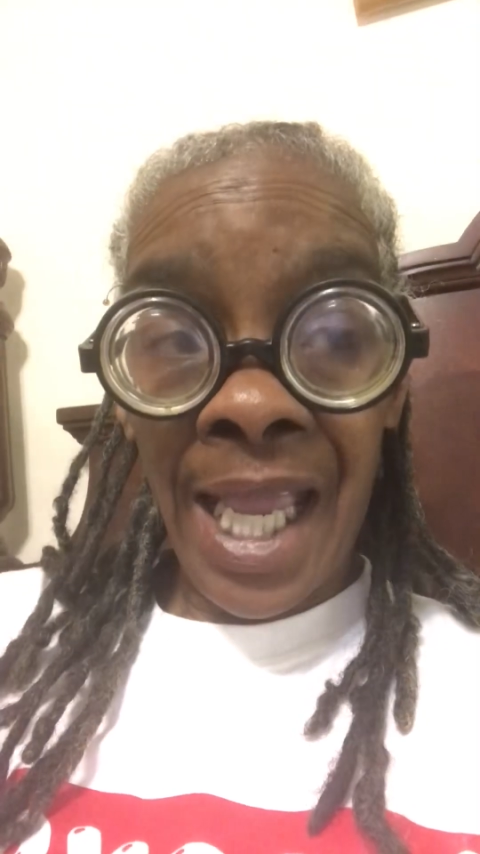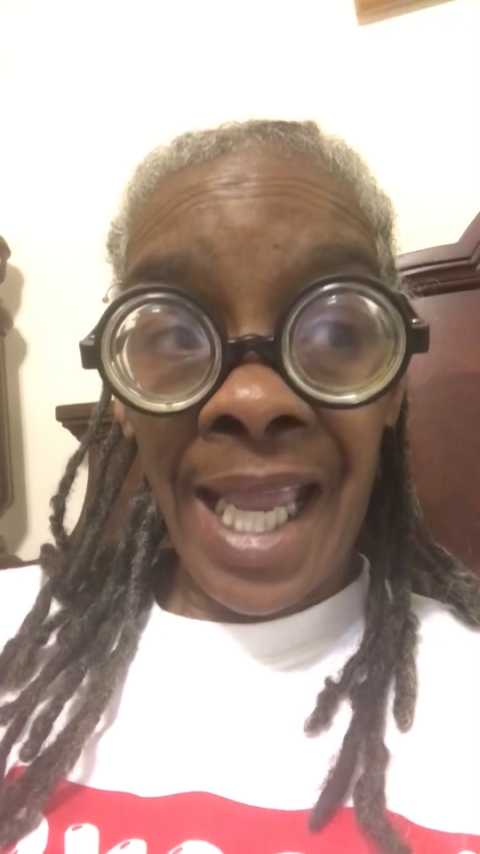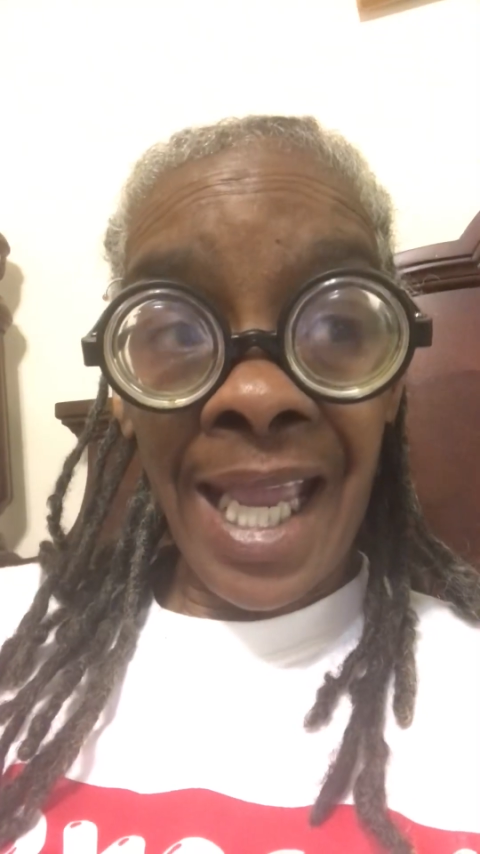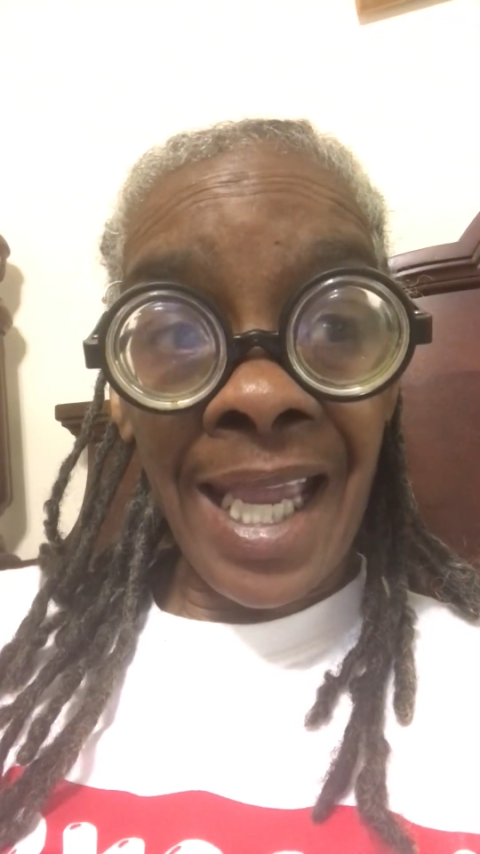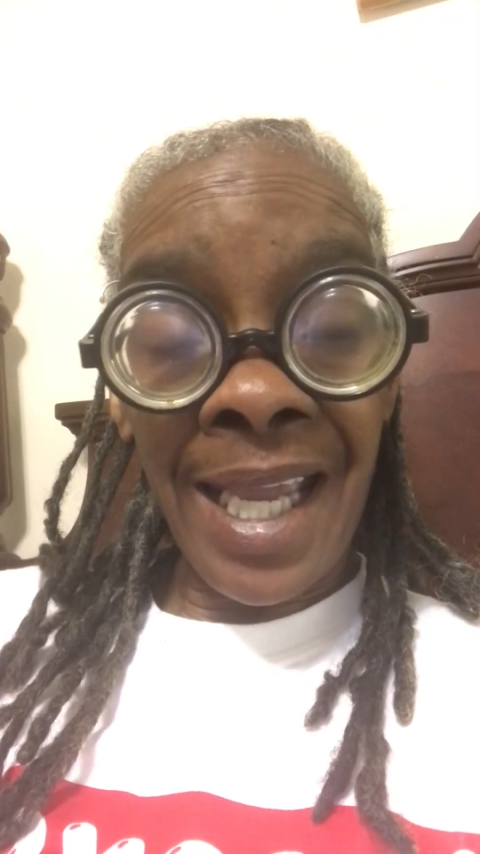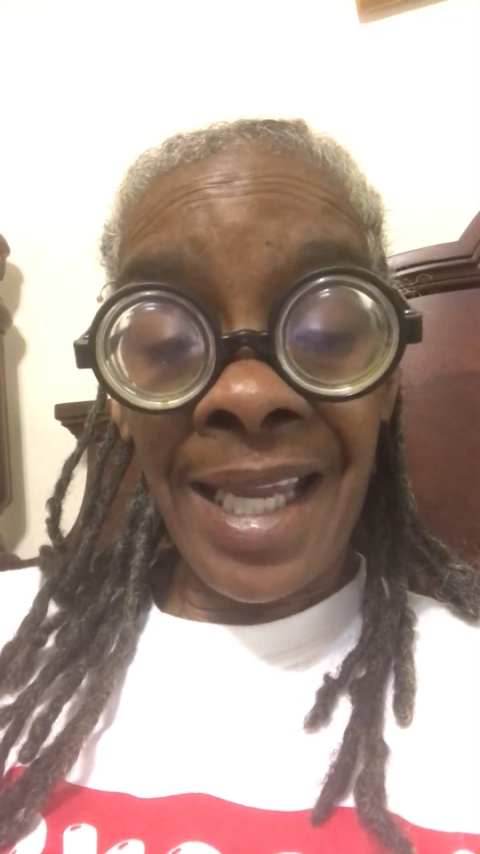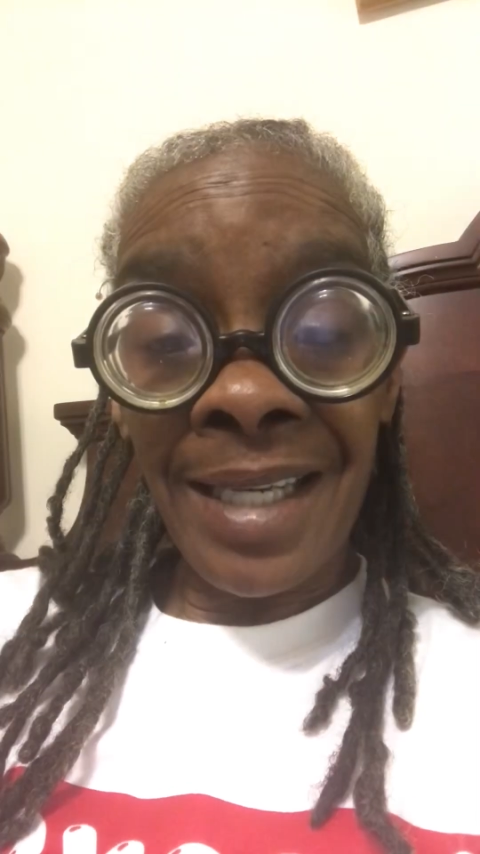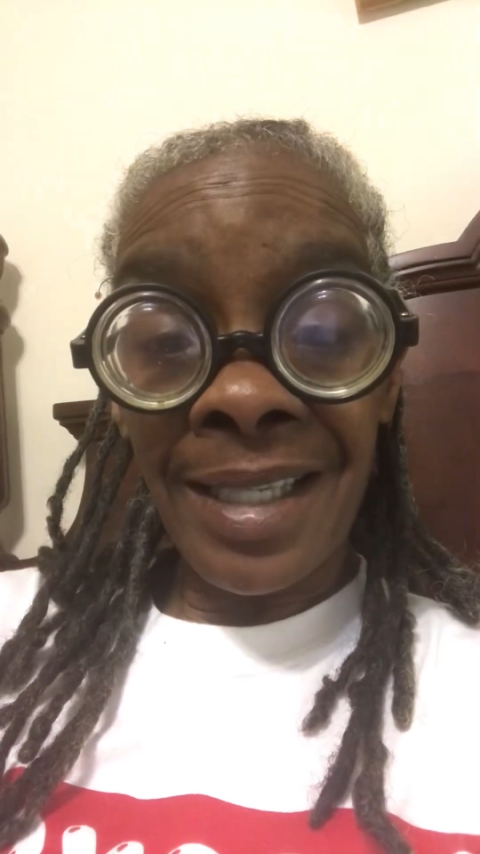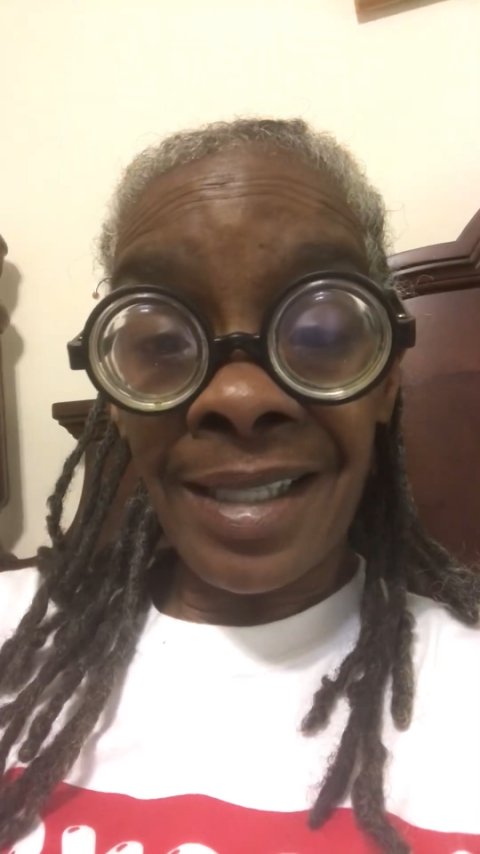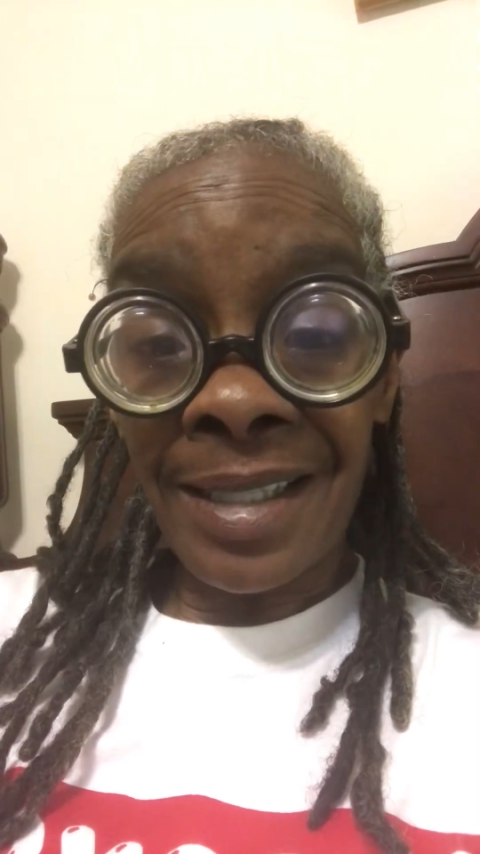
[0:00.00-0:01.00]

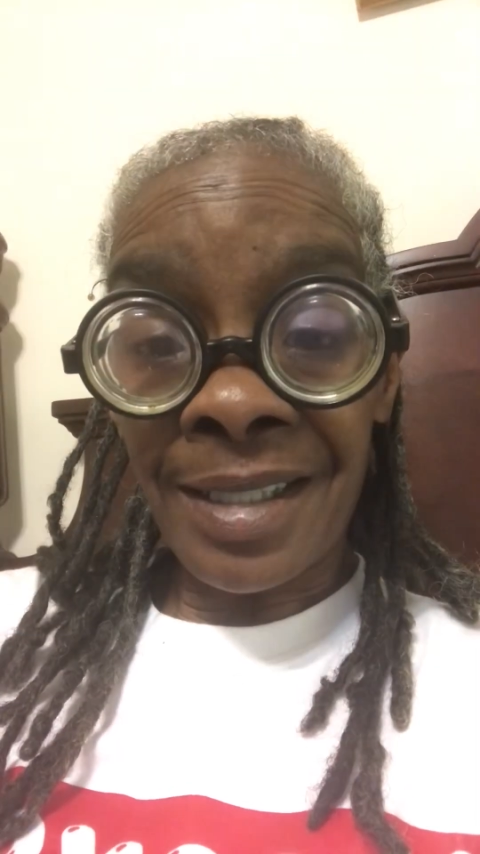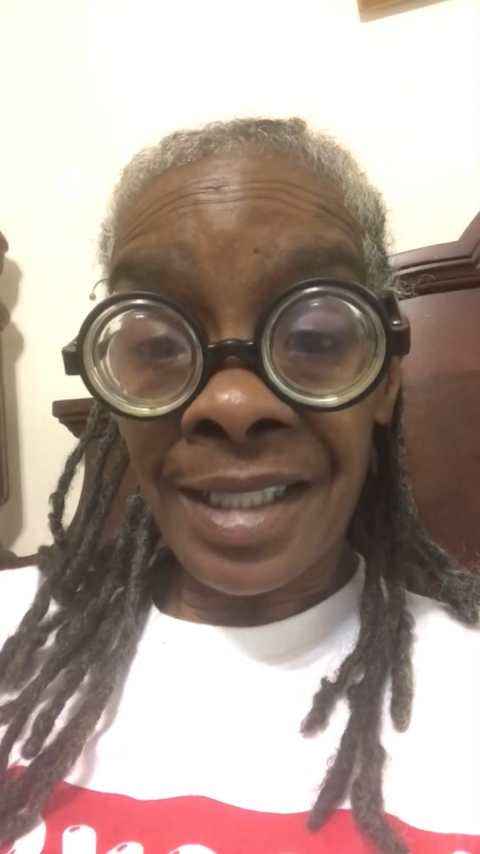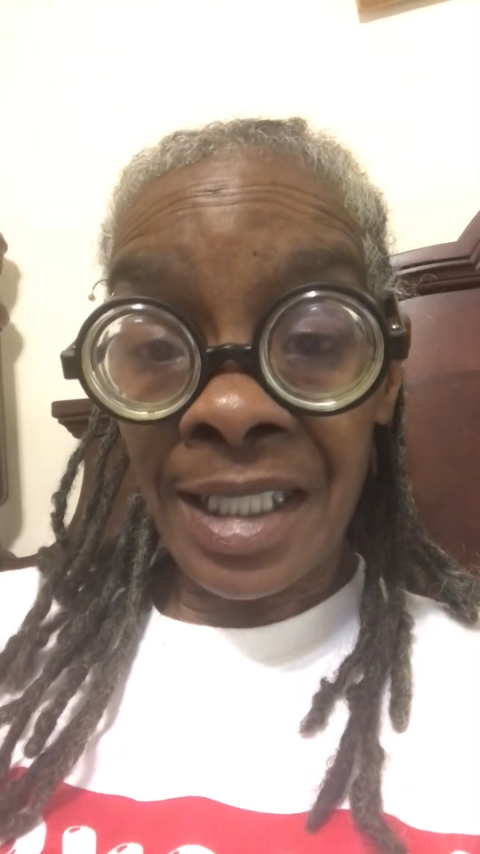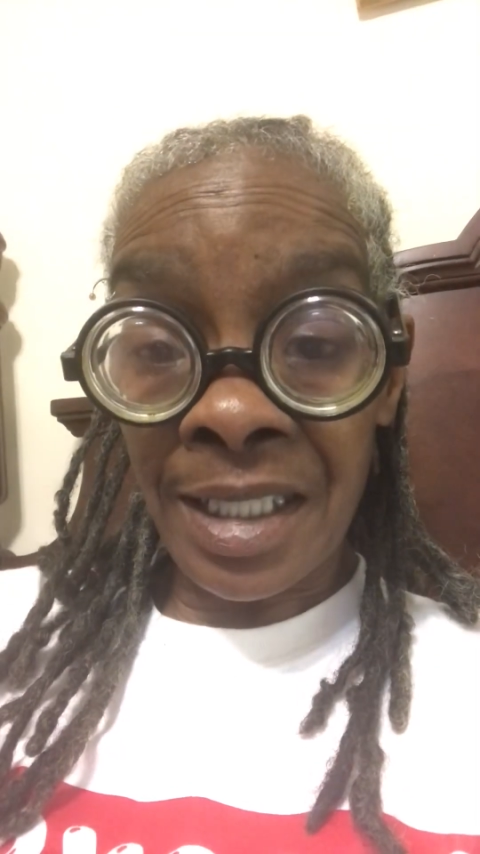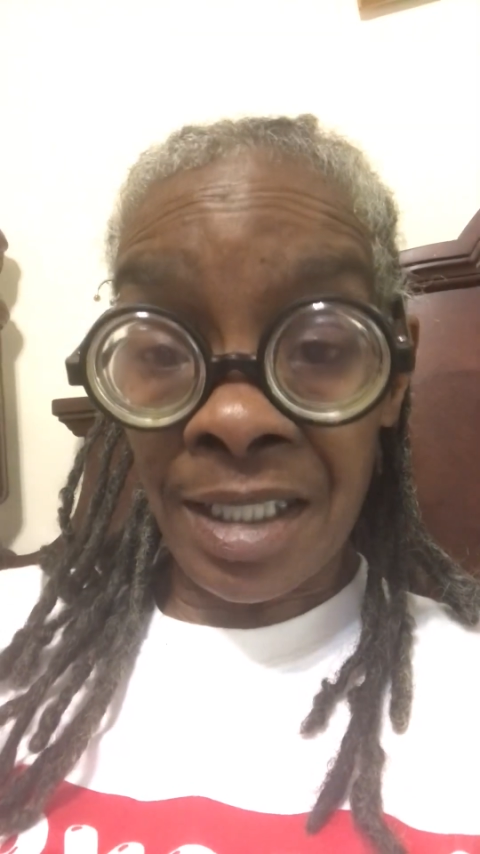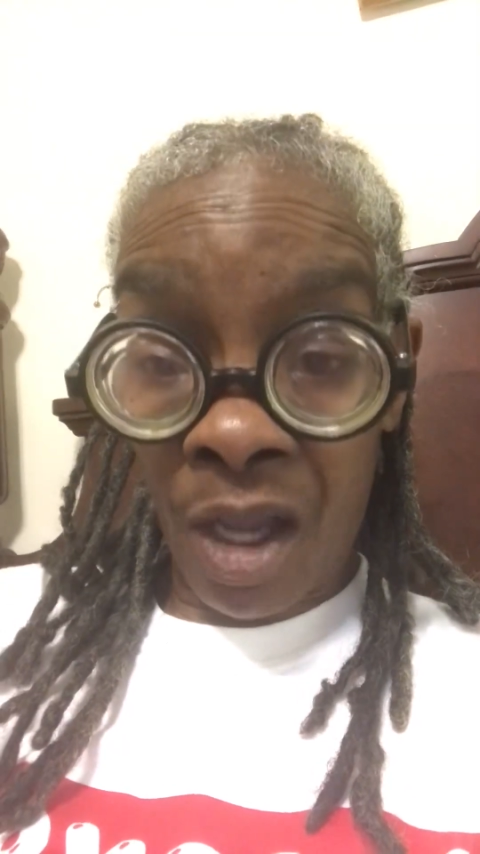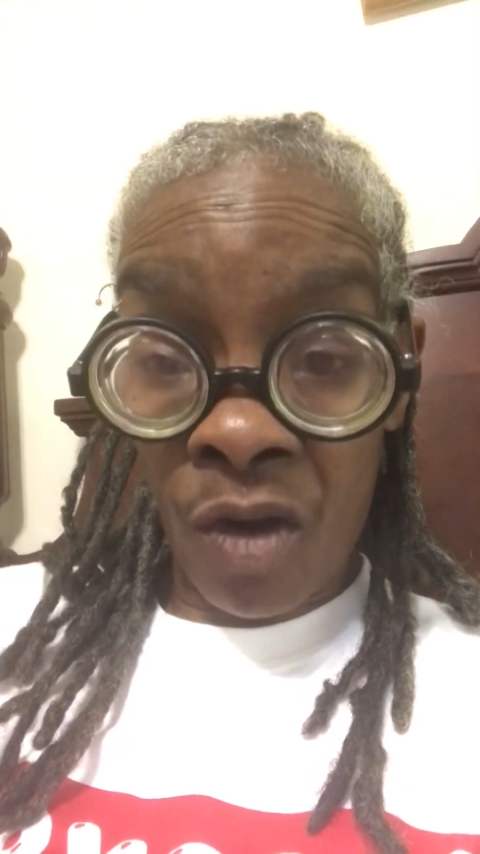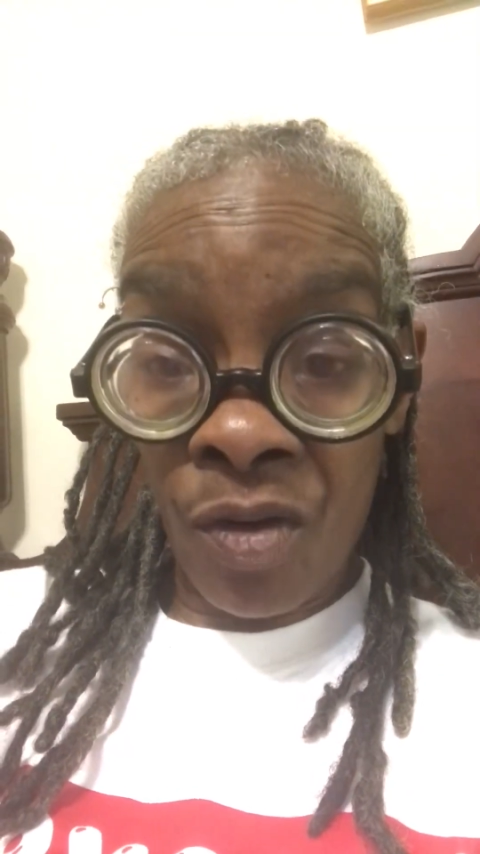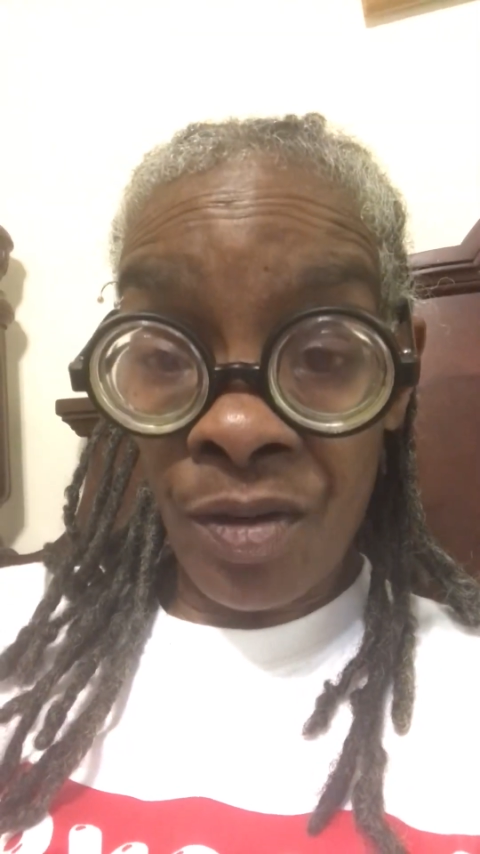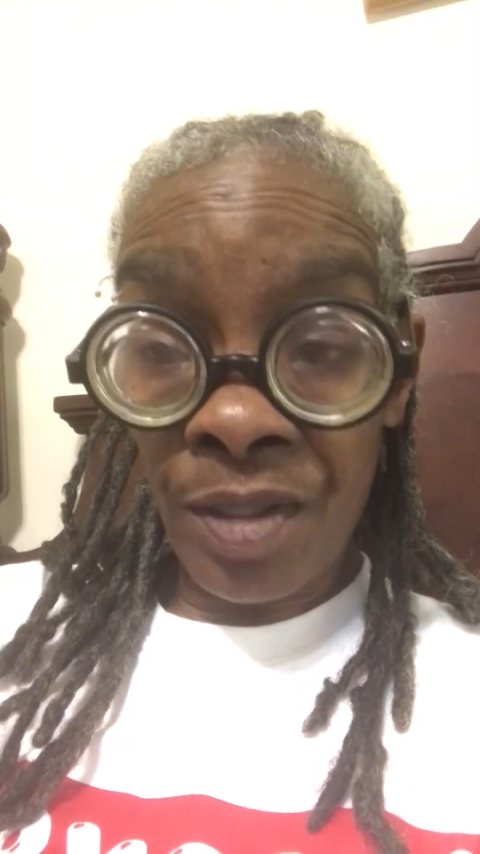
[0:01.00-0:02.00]
And uh, he saw,